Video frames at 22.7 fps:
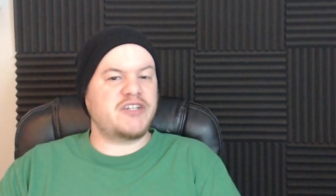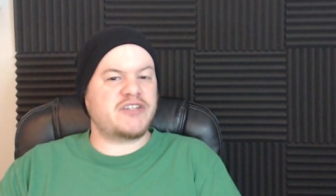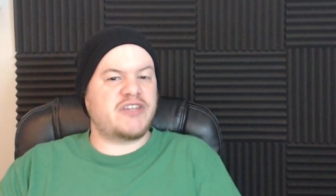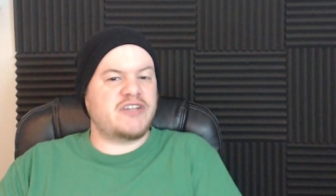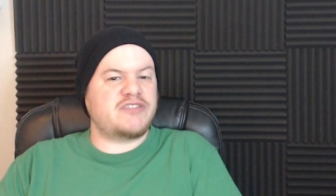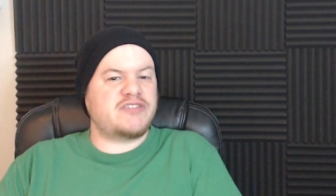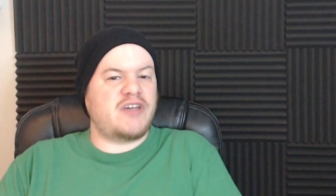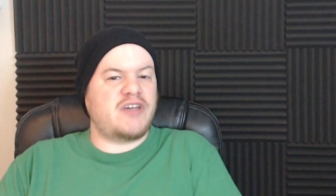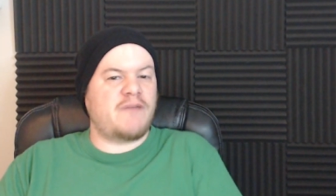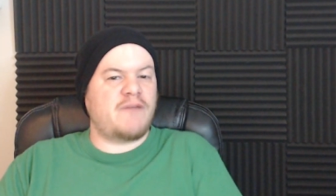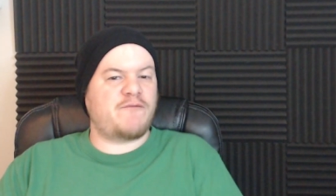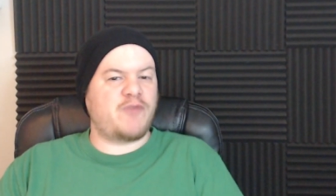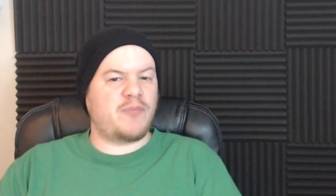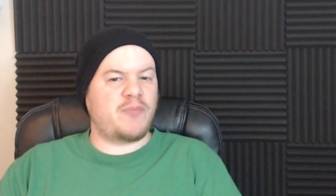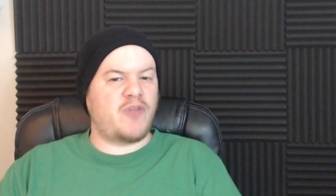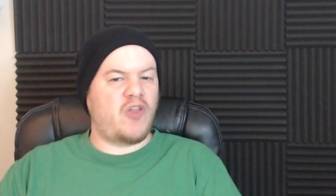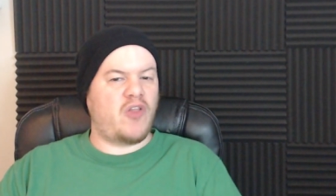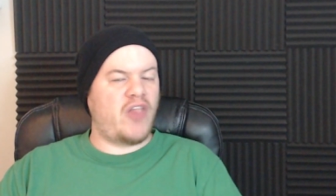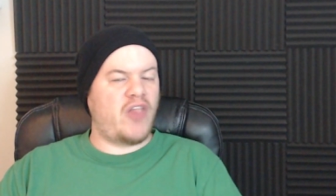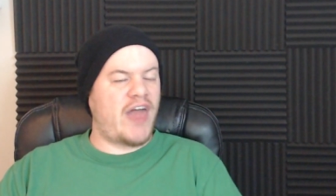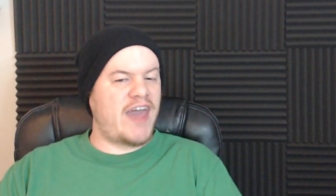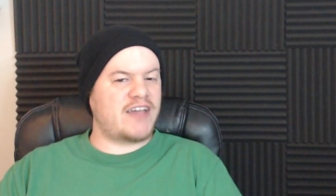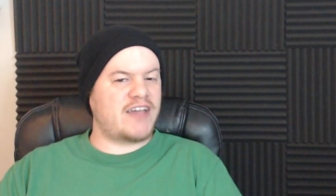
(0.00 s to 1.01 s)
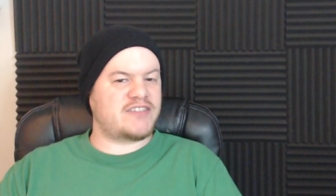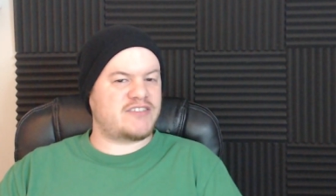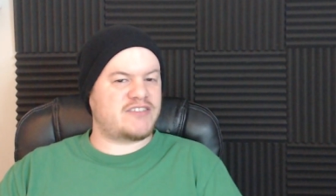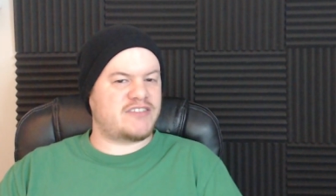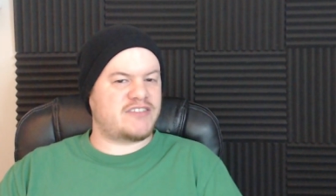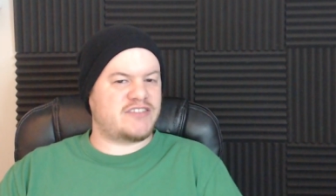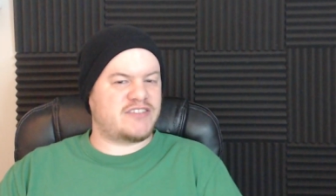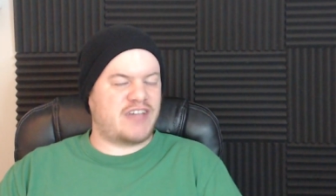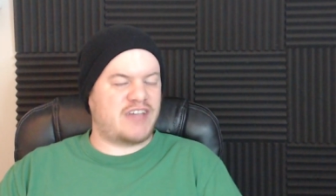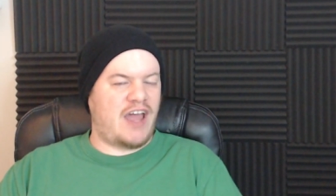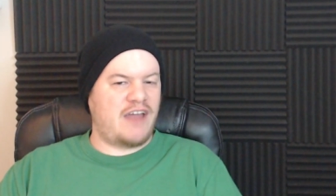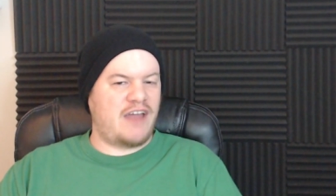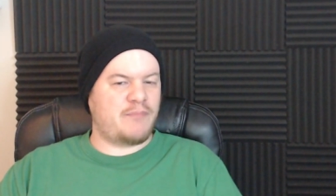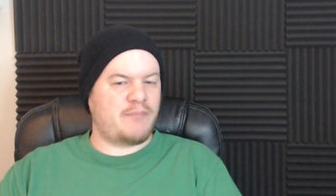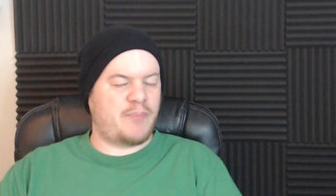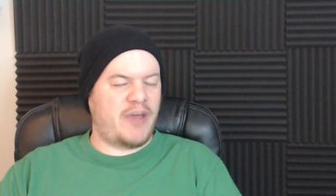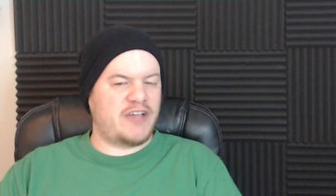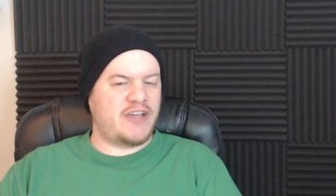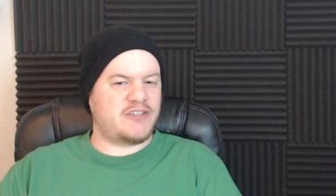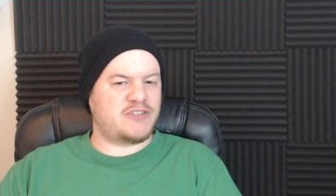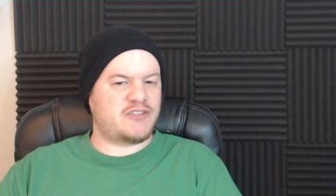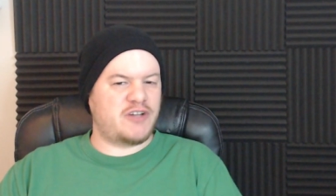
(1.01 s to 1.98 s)
things up from the last
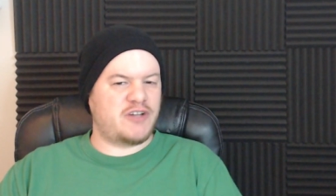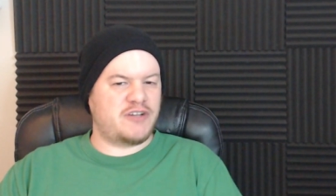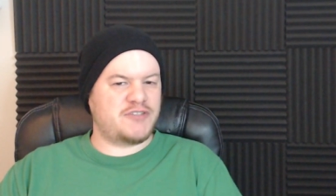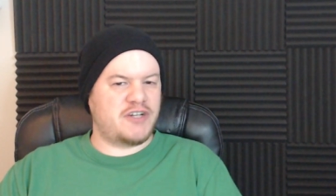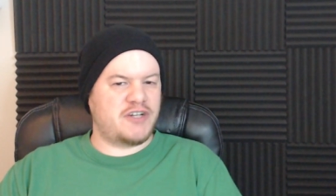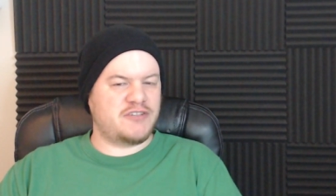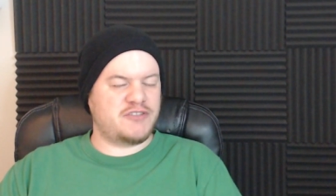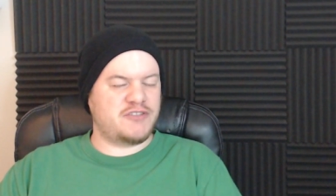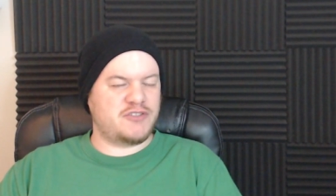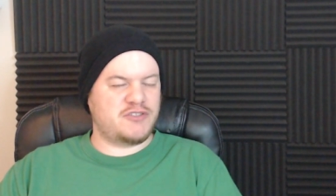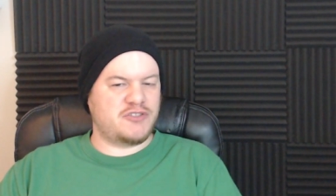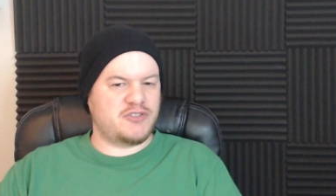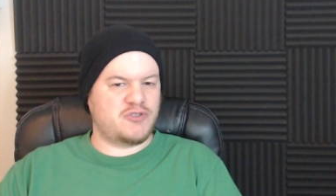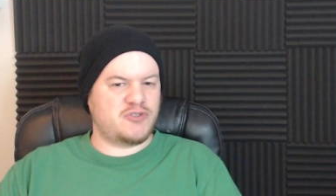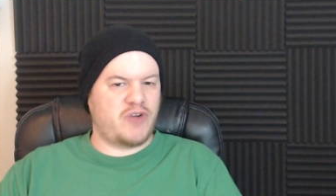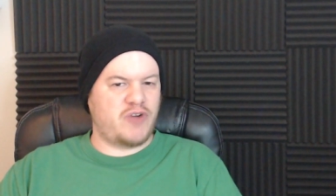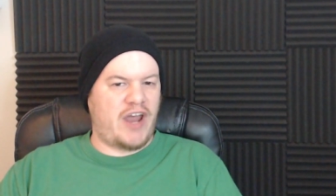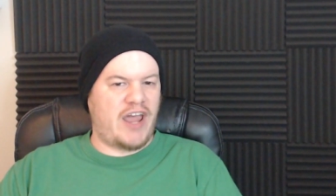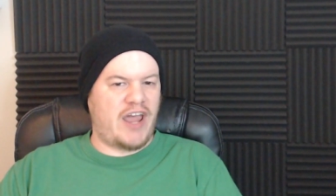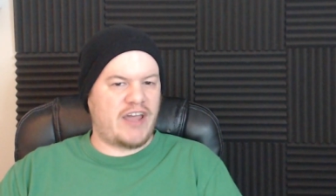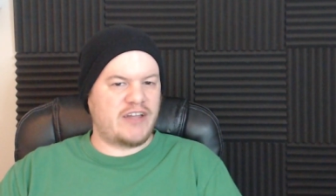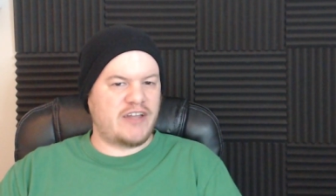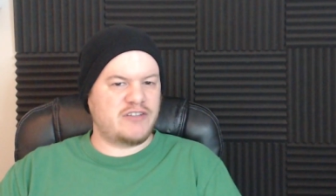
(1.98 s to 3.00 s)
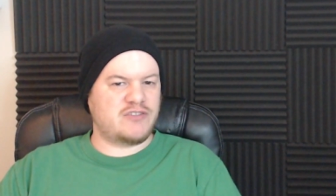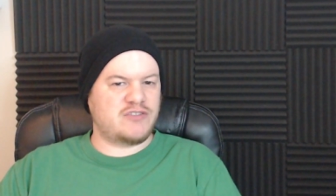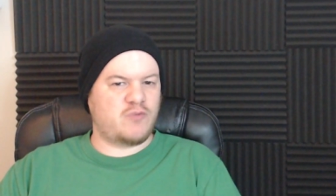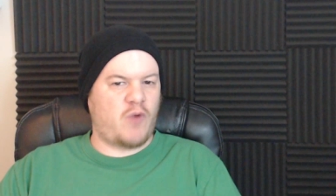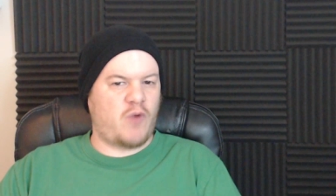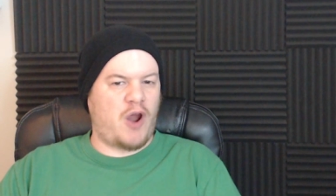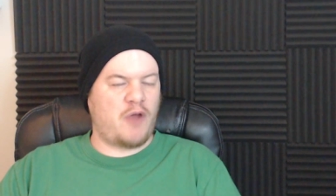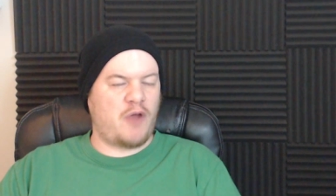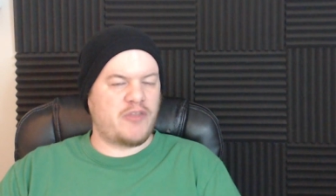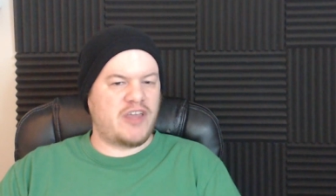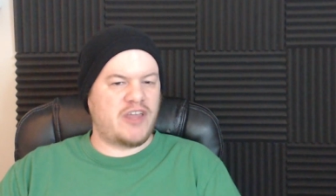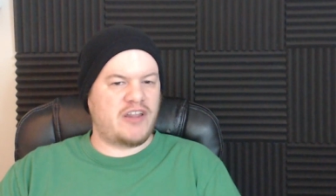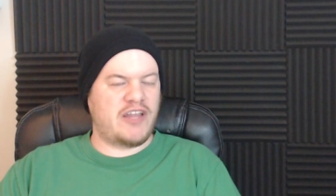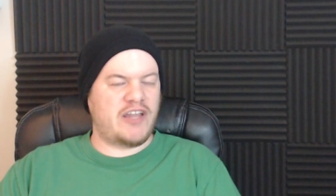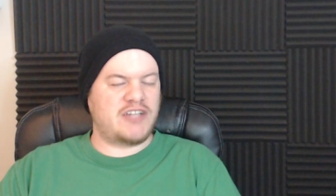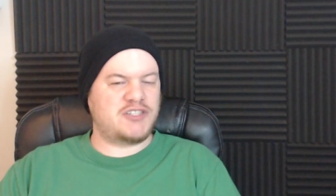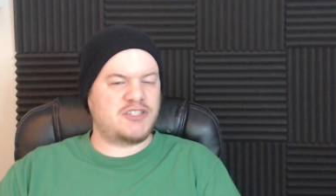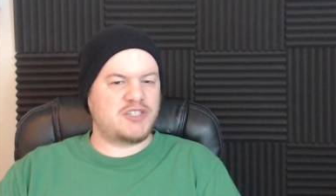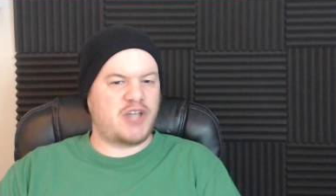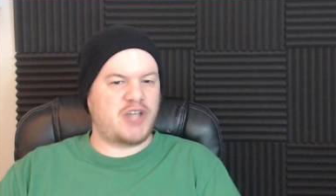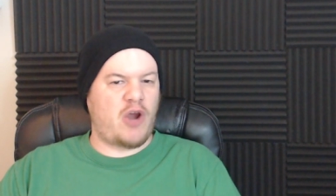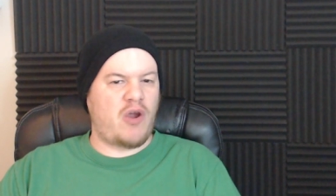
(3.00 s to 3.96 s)
set based on Dungeons & Dragons, where the
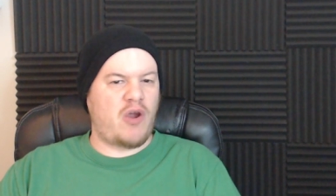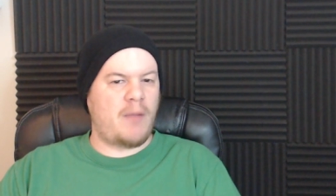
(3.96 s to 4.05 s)
legendary